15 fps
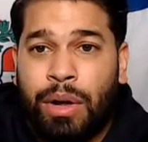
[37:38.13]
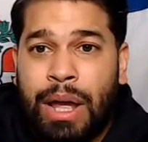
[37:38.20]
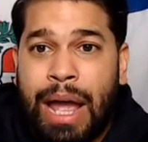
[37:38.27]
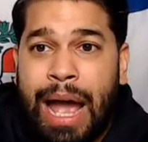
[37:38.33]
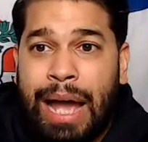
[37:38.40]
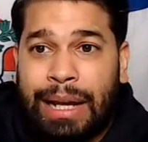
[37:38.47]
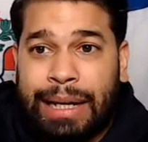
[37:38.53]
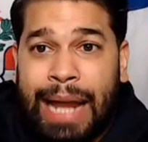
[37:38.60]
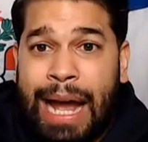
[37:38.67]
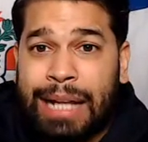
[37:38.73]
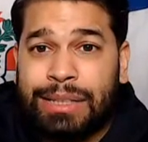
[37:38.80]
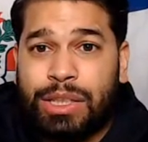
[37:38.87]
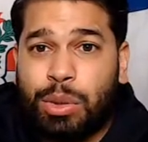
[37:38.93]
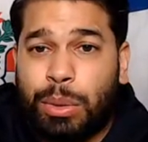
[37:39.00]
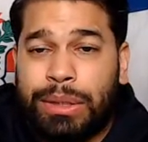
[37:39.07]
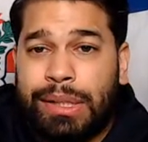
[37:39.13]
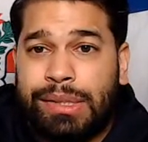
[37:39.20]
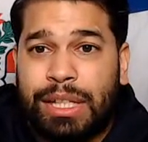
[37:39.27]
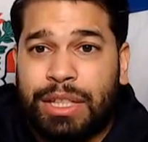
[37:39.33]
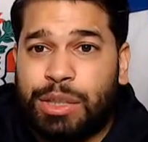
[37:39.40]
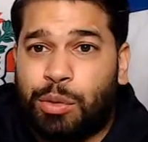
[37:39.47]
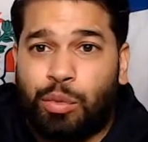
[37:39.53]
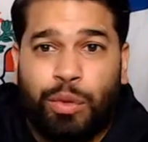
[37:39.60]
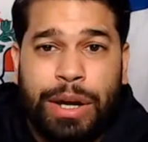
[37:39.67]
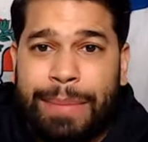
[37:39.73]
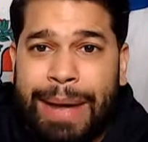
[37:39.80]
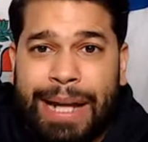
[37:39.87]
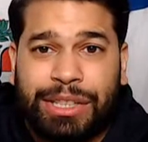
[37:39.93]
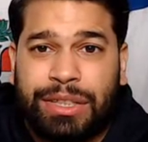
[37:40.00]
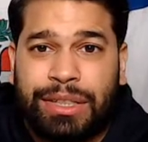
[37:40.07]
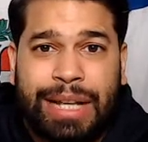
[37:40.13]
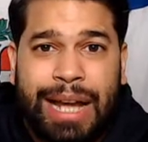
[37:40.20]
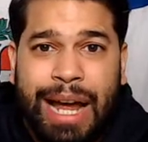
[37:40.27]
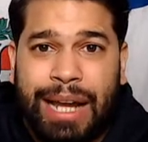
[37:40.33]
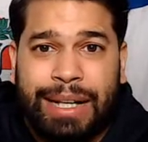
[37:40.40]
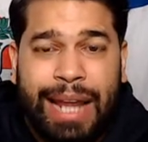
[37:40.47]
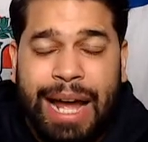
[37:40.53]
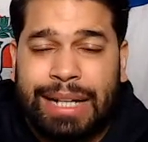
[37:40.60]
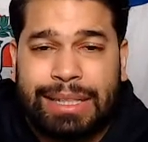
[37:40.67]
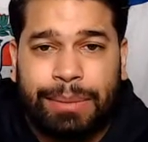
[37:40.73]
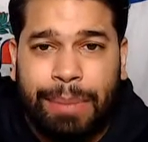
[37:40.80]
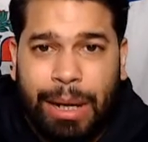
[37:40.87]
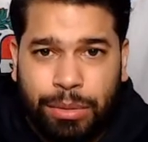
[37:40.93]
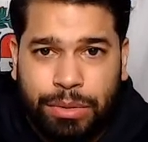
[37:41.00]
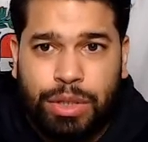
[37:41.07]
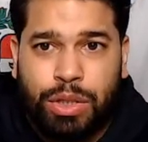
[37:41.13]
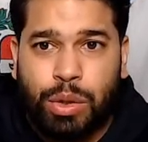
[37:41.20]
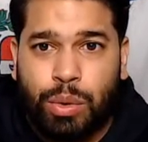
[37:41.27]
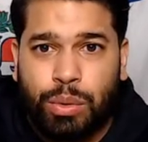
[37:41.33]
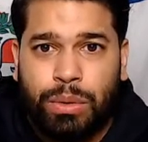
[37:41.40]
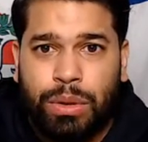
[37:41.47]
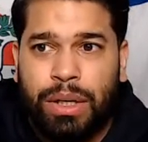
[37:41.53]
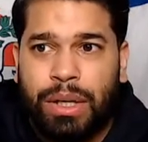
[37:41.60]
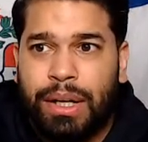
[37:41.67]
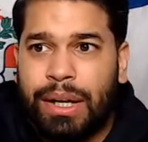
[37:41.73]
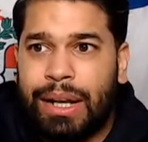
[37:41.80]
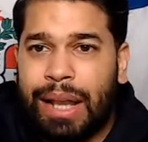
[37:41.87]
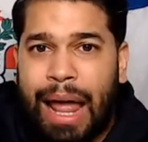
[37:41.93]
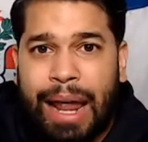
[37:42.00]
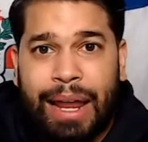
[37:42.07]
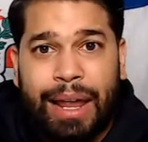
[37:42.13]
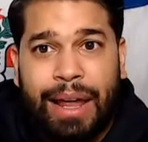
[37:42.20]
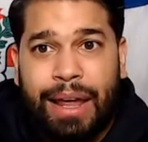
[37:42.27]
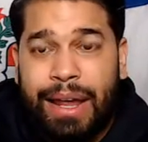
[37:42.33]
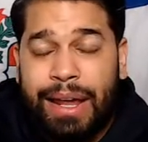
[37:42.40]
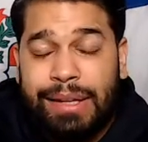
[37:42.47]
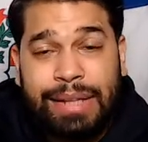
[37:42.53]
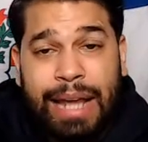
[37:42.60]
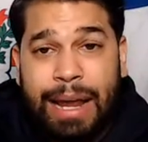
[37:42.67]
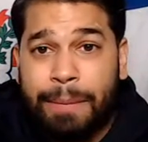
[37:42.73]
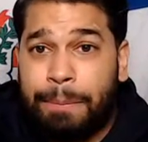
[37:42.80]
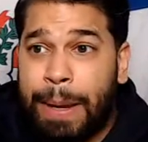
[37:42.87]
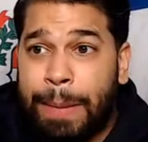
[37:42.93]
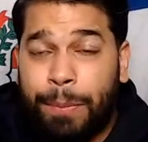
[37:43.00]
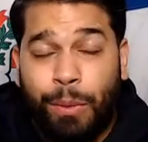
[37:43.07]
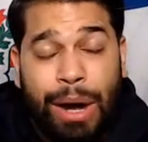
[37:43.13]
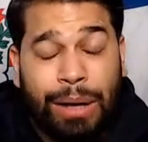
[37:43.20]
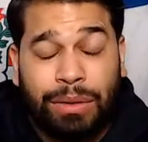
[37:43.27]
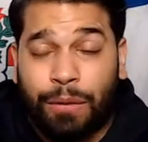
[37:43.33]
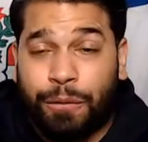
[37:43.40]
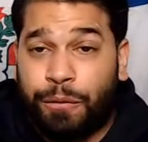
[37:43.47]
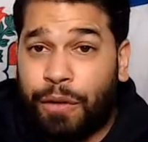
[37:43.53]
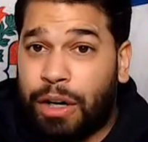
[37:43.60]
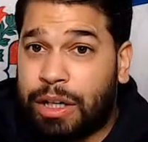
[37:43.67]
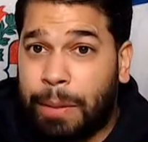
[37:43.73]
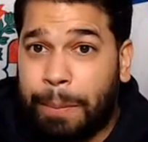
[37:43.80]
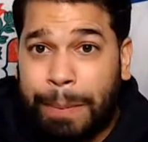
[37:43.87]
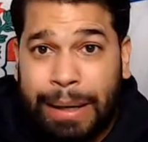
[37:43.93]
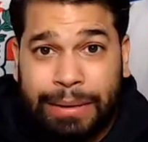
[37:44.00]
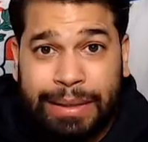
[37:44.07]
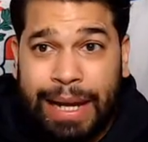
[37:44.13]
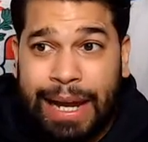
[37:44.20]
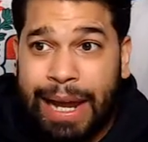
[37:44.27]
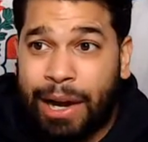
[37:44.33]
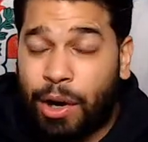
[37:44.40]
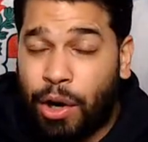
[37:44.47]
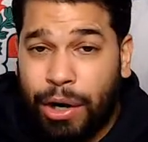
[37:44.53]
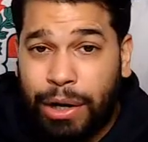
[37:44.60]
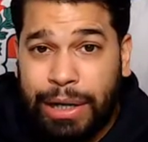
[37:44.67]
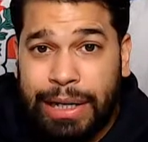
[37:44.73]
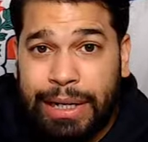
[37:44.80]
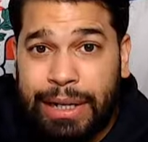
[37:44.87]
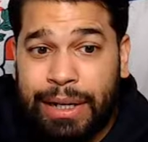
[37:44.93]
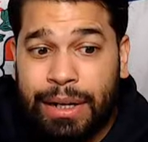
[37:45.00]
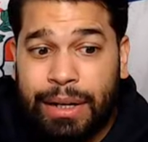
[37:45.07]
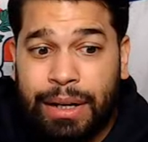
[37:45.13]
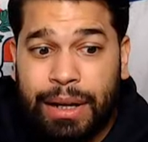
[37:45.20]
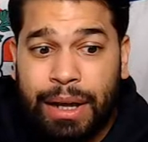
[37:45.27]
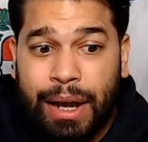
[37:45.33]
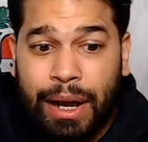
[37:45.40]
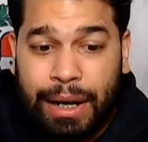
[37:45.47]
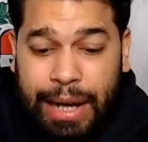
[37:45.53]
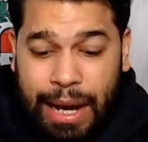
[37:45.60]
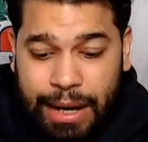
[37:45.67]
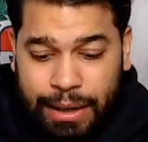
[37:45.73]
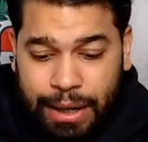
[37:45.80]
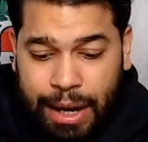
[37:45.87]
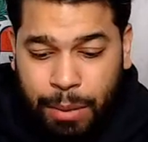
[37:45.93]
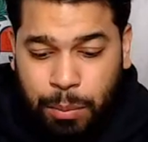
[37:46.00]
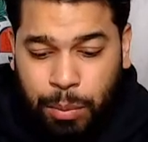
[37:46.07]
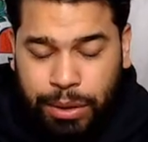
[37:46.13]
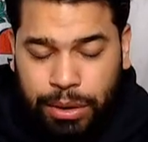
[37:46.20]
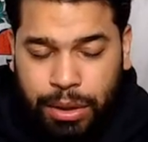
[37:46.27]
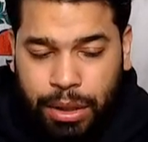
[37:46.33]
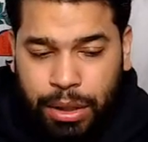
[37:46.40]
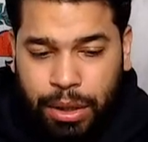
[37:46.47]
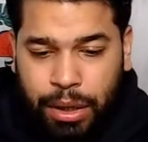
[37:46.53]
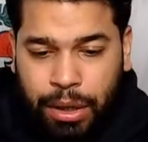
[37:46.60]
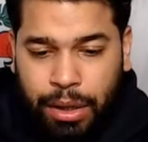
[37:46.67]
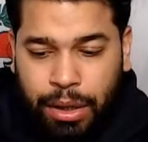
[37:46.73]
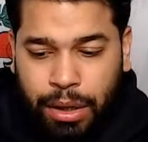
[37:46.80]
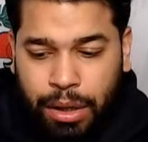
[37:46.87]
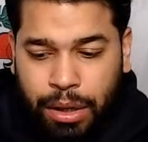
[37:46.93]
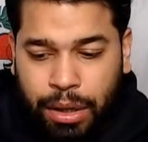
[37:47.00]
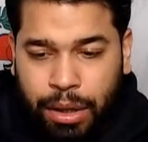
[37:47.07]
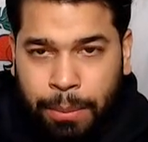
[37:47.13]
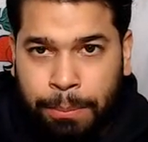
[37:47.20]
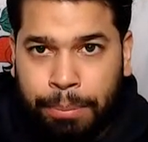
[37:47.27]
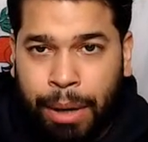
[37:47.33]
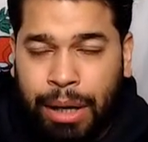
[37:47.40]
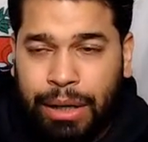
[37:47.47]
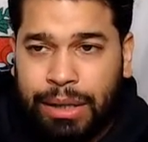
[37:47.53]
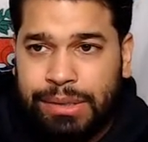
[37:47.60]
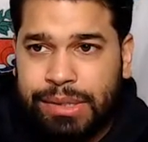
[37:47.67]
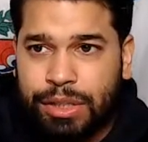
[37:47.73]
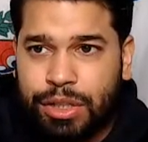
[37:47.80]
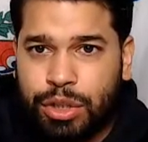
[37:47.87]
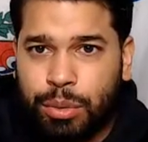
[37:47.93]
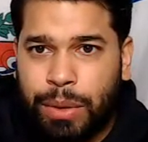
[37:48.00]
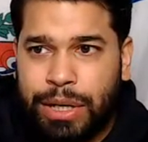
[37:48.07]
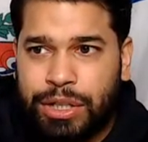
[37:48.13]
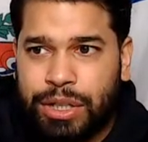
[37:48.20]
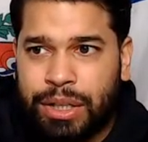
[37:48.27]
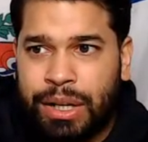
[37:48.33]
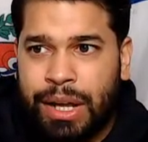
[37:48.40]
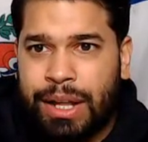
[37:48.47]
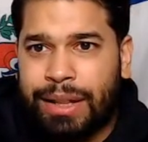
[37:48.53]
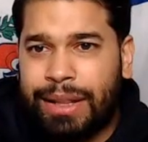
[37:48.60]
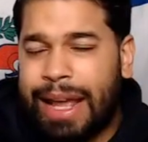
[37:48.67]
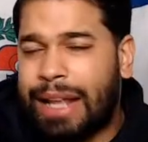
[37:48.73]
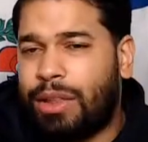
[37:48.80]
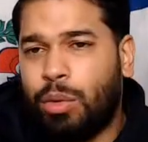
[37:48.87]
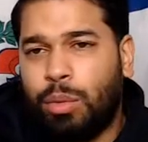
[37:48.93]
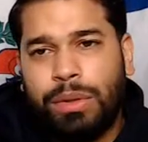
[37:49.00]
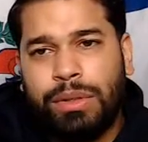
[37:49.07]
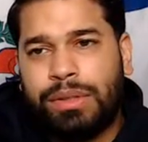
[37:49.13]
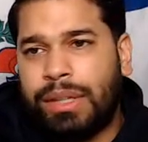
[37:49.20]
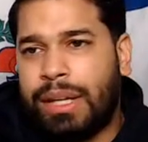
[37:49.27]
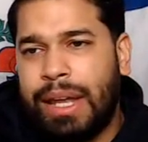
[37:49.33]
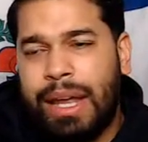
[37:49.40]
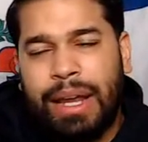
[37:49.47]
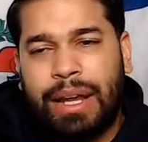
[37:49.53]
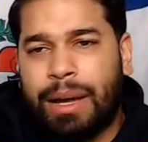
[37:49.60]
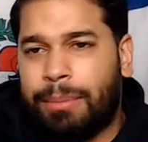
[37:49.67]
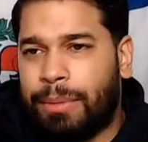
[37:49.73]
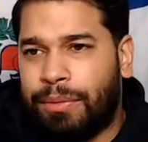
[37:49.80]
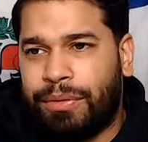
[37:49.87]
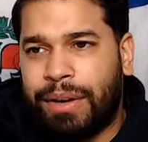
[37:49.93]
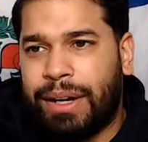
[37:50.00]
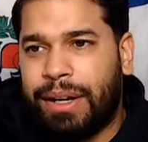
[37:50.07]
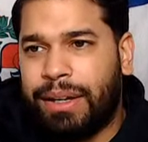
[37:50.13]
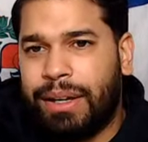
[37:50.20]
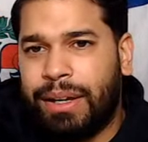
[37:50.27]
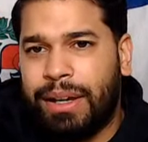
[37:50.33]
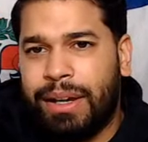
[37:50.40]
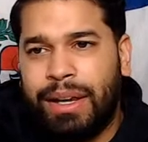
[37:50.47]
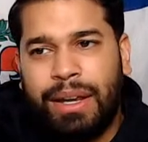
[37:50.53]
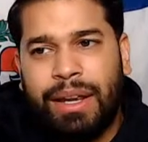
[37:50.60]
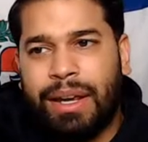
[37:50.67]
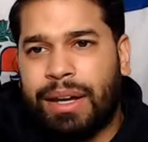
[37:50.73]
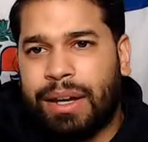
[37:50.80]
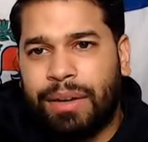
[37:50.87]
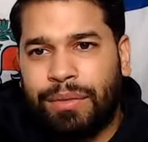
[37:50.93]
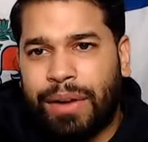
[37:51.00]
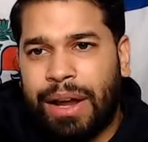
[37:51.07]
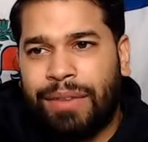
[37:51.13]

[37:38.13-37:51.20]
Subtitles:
Had gotten to a decision, rematches the guy, knocks him out in 2. Like, he's getting people out the fuck up out there early. Again, and with the Butler situation, that dude he ain't come to fight. He ain't gonna fight.